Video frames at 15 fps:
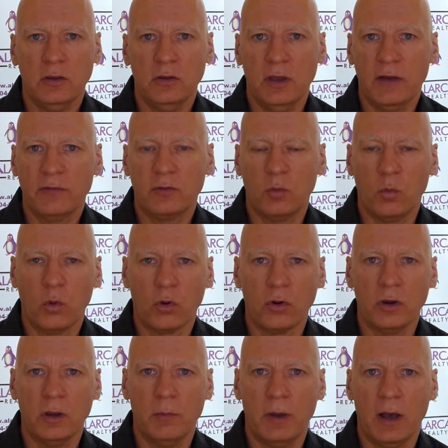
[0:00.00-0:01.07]
you have to
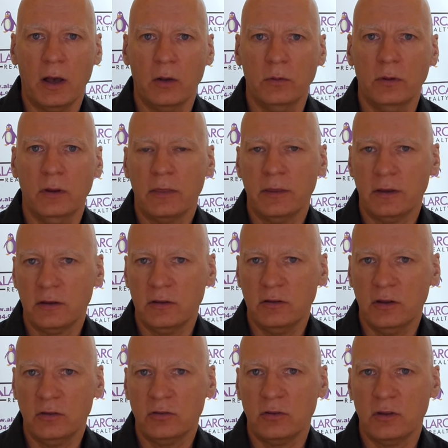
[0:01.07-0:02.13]
worry about the
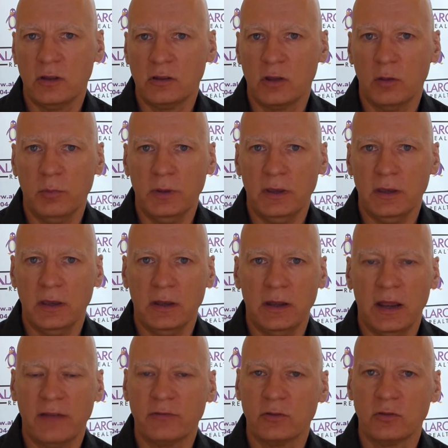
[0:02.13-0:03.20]
condition that they'll be in
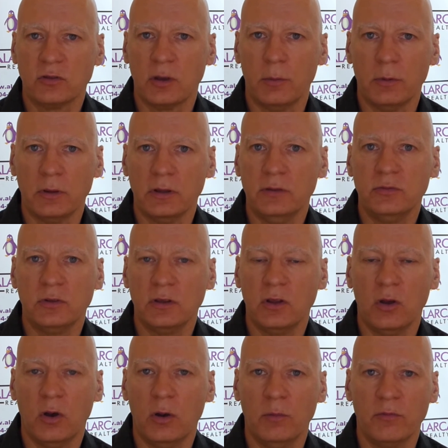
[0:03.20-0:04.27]
after someone lives in
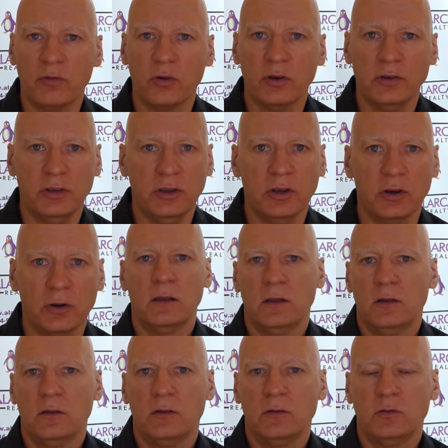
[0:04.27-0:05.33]
the home for a year.
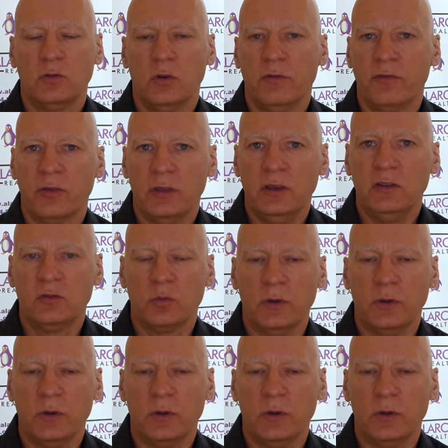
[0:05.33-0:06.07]
So for these